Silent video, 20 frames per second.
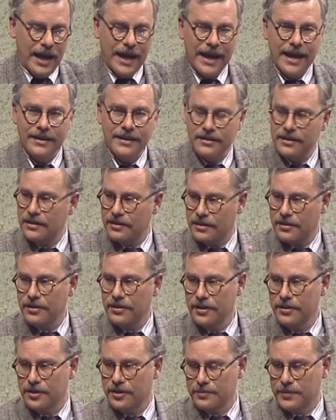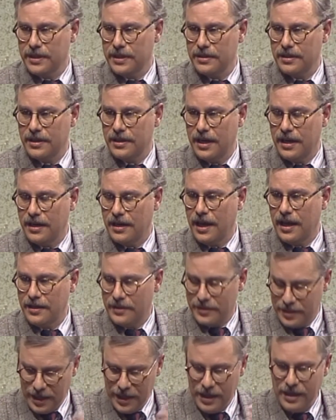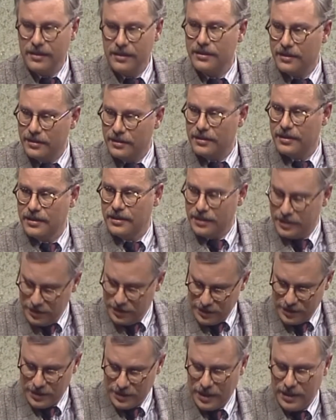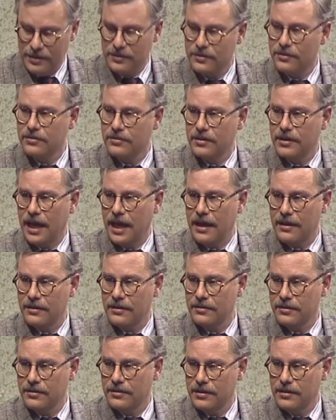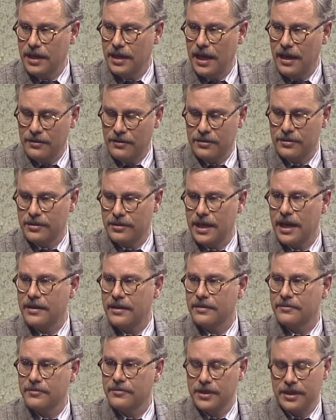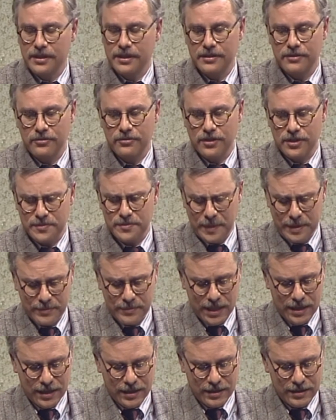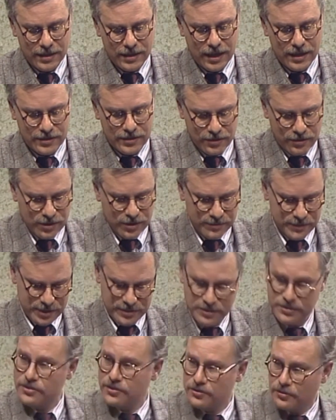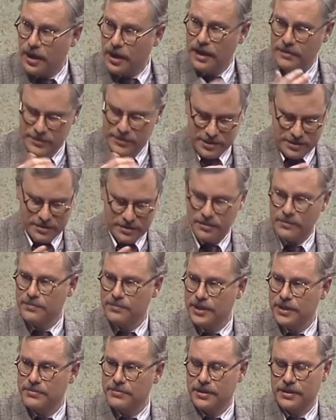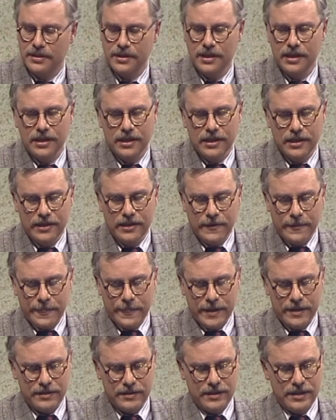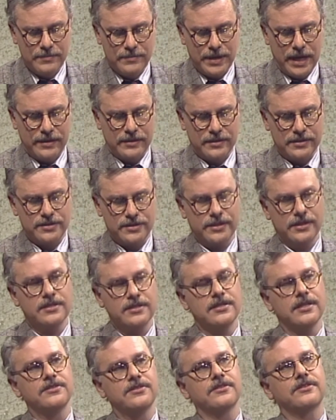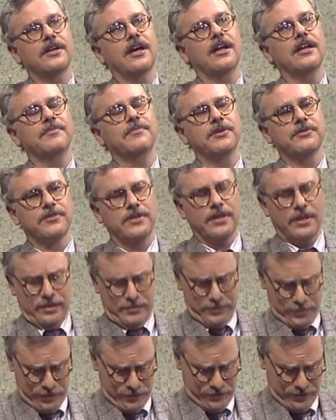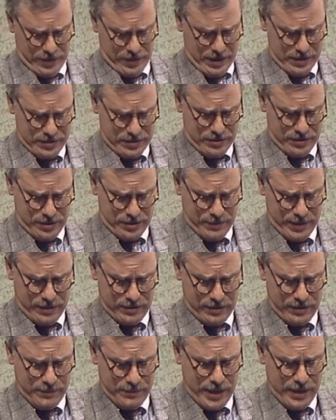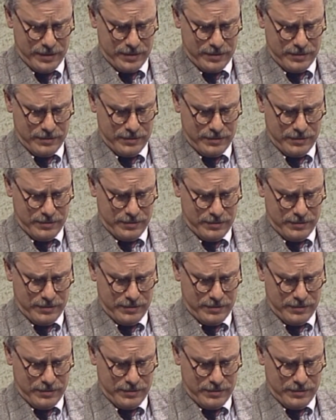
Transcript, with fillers: I hadn't occurred to me that had, uh, the alien uh, outlook hadn't really crossed my mind. And I told him, that, describe these little people. He leaned back in his chair and said, You're telling me you were taken aboard a flying saucer by little men?